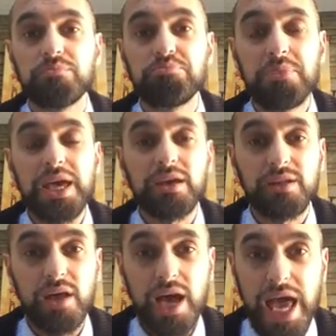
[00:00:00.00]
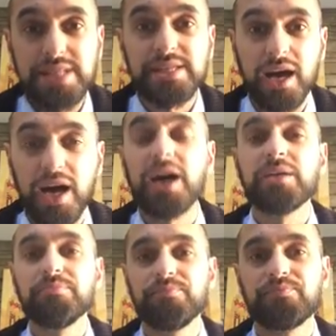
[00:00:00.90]
make Etz
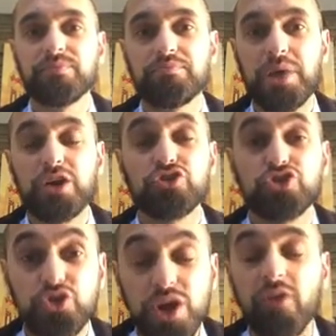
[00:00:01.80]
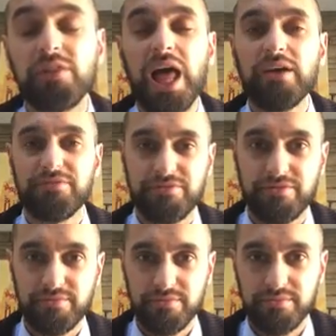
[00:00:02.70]
HaChaim, make a tree of life,